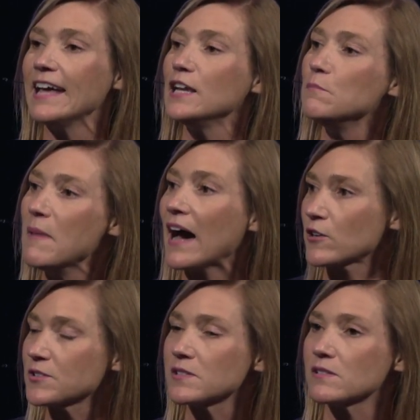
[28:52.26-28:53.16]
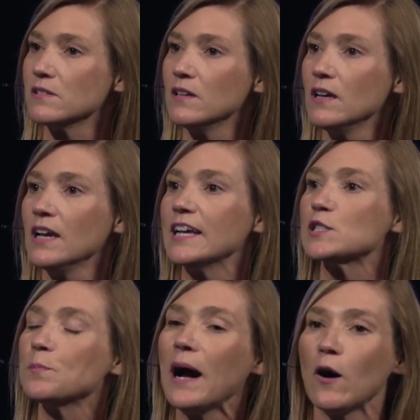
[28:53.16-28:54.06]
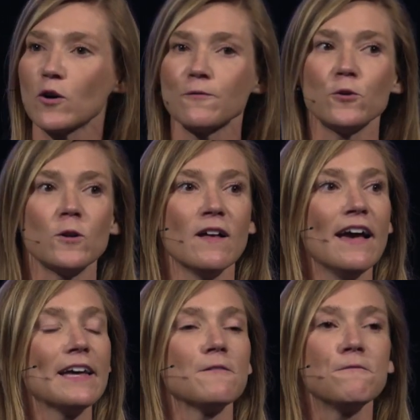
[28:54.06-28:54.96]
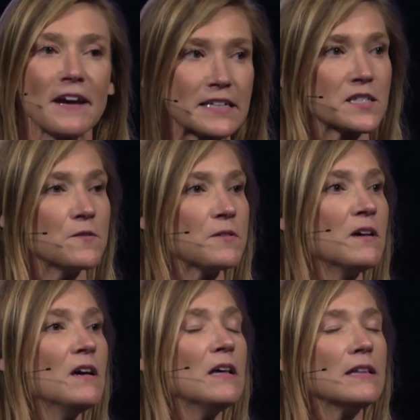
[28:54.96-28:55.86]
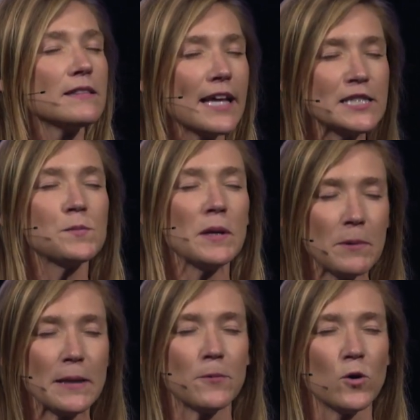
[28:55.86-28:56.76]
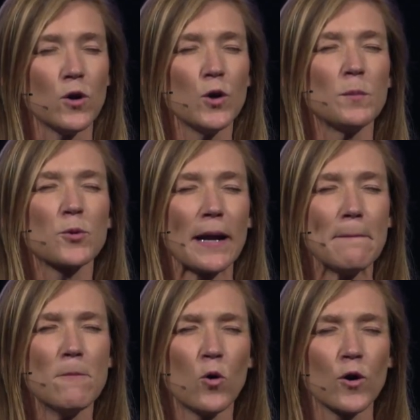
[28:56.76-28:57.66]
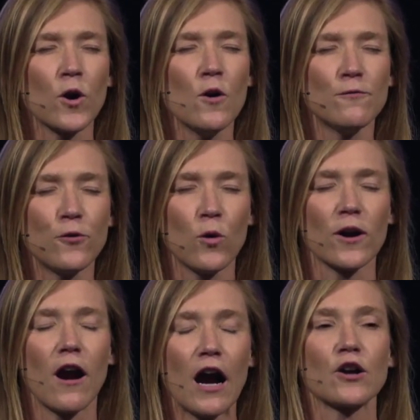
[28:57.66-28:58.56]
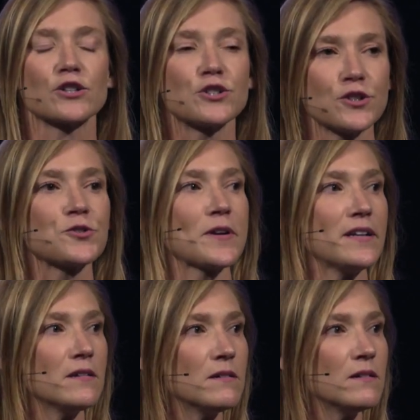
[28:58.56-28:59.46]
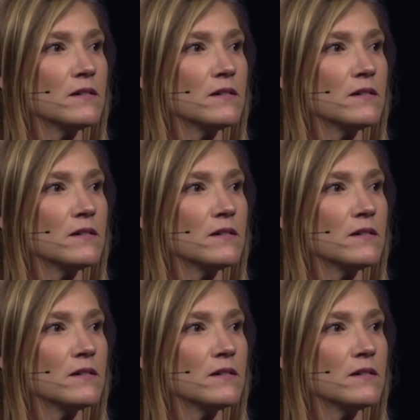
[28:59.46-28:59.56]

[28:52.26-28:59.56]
And it matters. It's powerful and effective. Let's be people who pray more for our children.